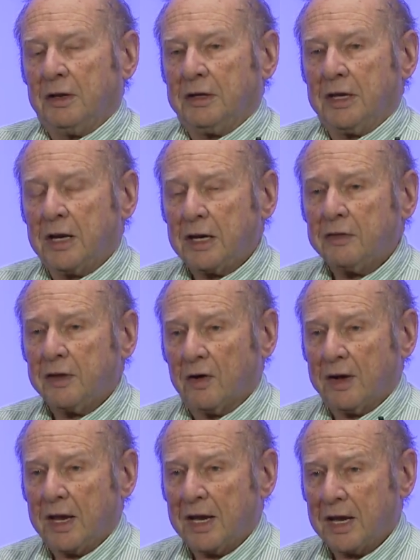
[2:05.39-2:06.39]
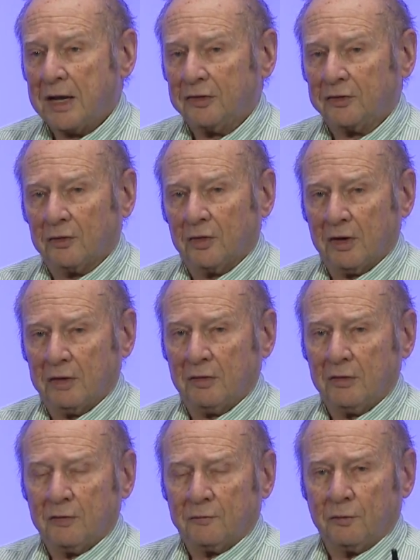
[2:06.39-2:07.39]
getting their hands on,
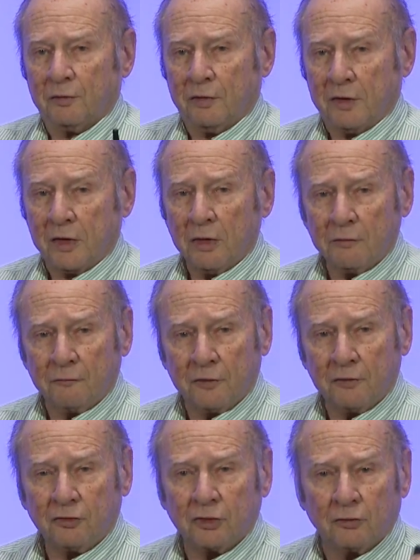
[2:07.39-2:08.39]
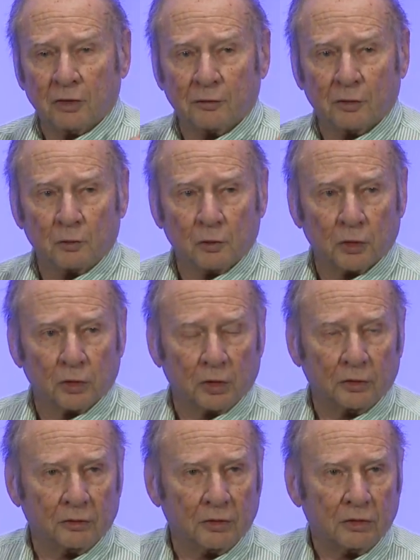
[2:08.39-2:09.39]
for their vision of the
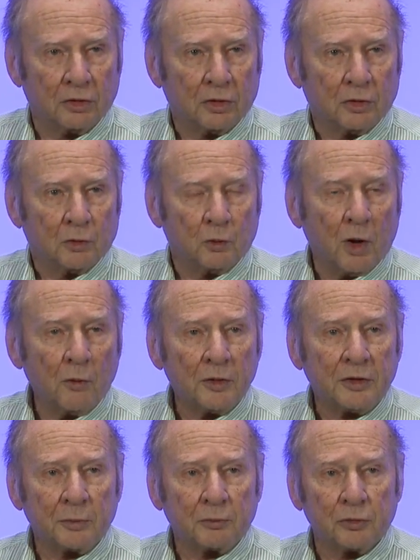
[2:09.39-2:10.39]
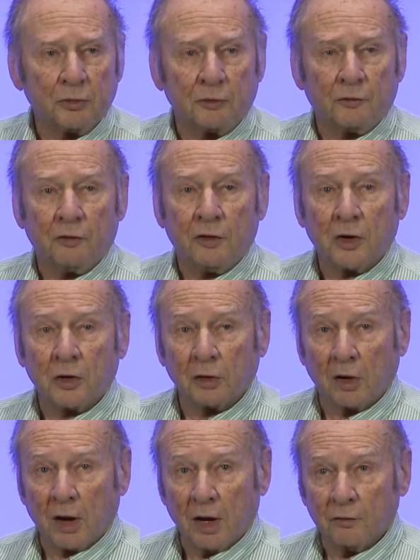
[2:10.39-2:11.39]
world, what would improve their
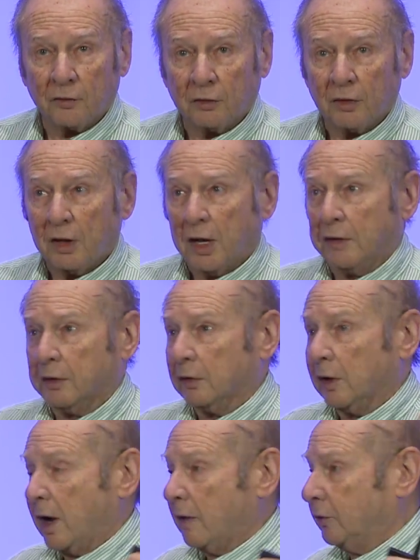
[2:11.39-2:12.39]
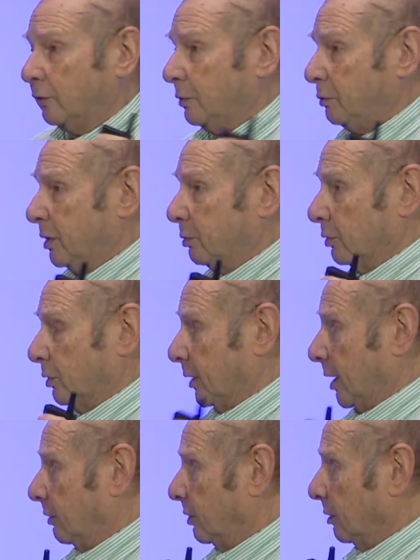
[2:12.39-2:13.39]
lives and the lives of the people
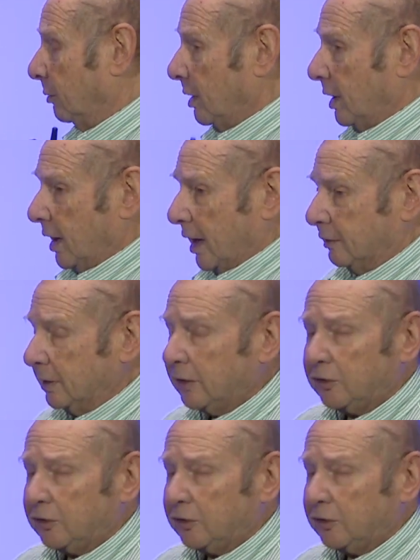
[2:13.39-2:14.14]
around them. And